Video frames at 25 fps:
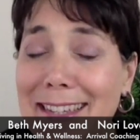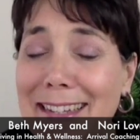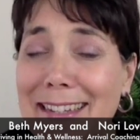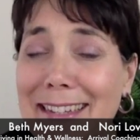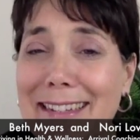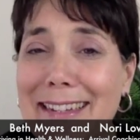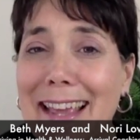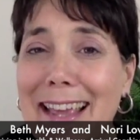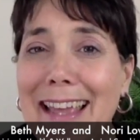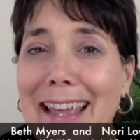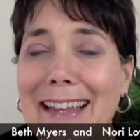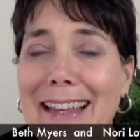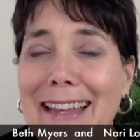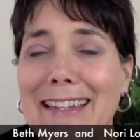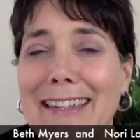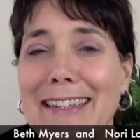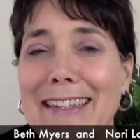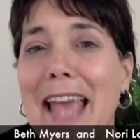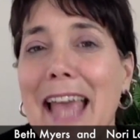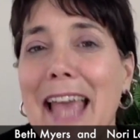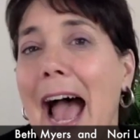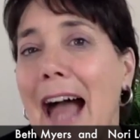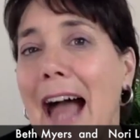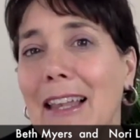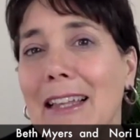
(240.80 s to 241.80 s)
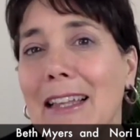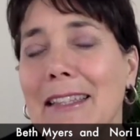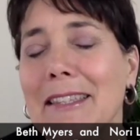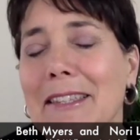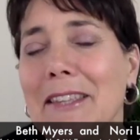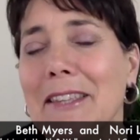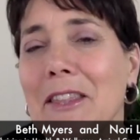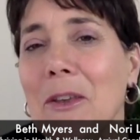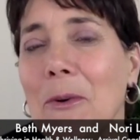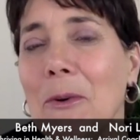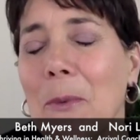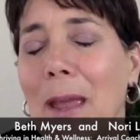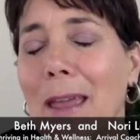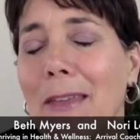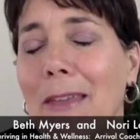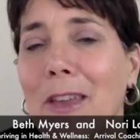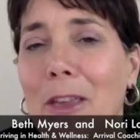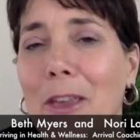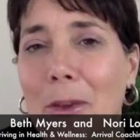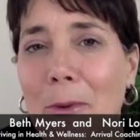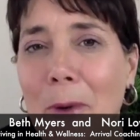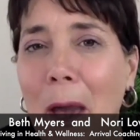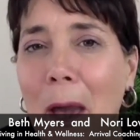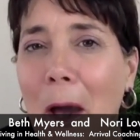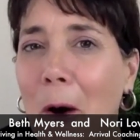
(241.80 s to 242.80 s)
and talents and the way that
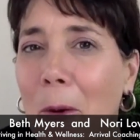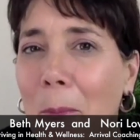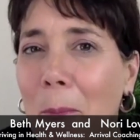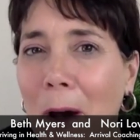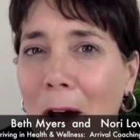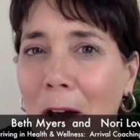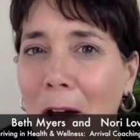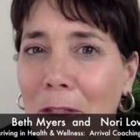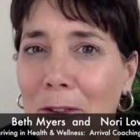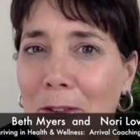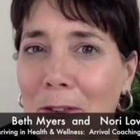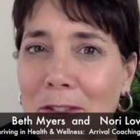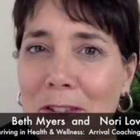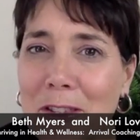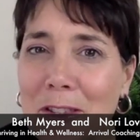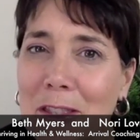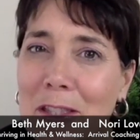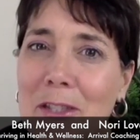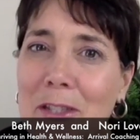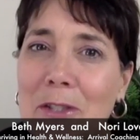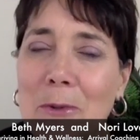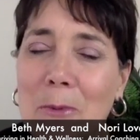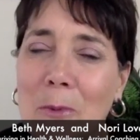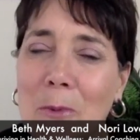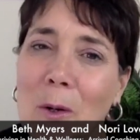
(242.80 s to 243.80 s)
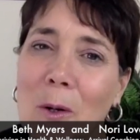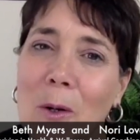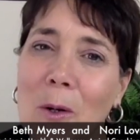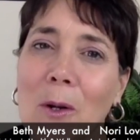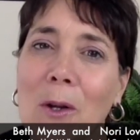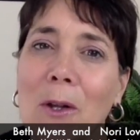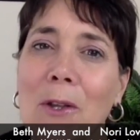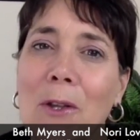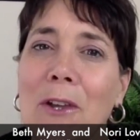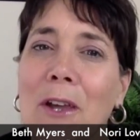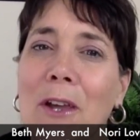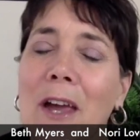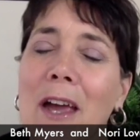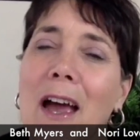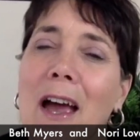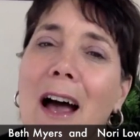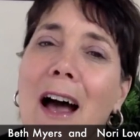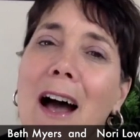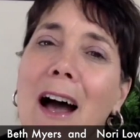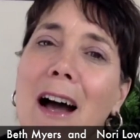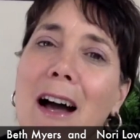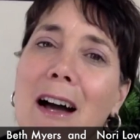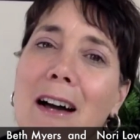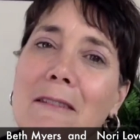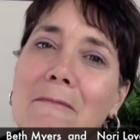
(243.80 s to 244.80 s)
you help others in this world.
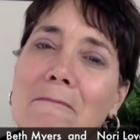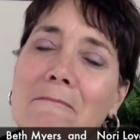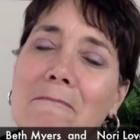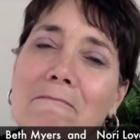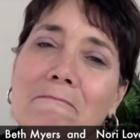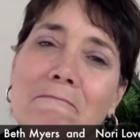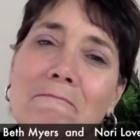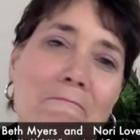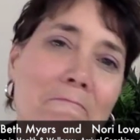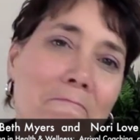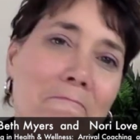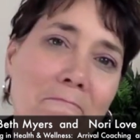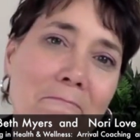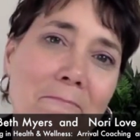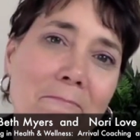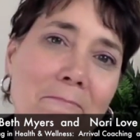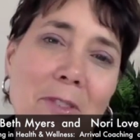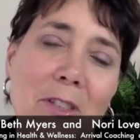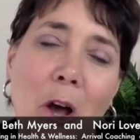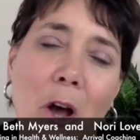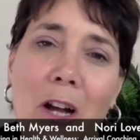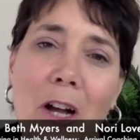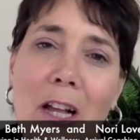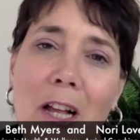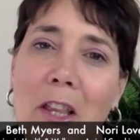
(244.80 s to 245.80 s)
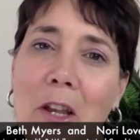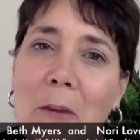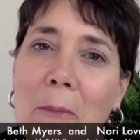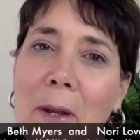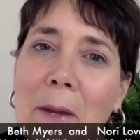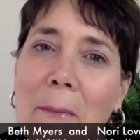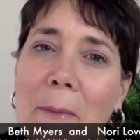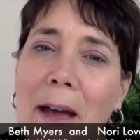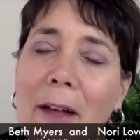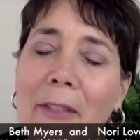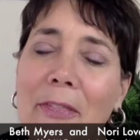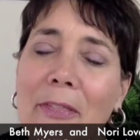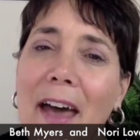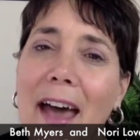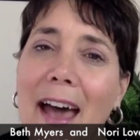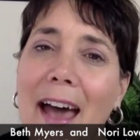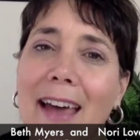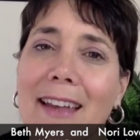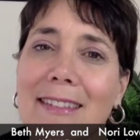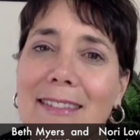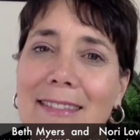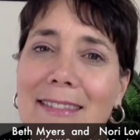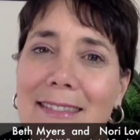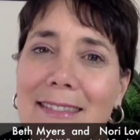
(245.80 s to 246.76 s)
Talk a little bit about that.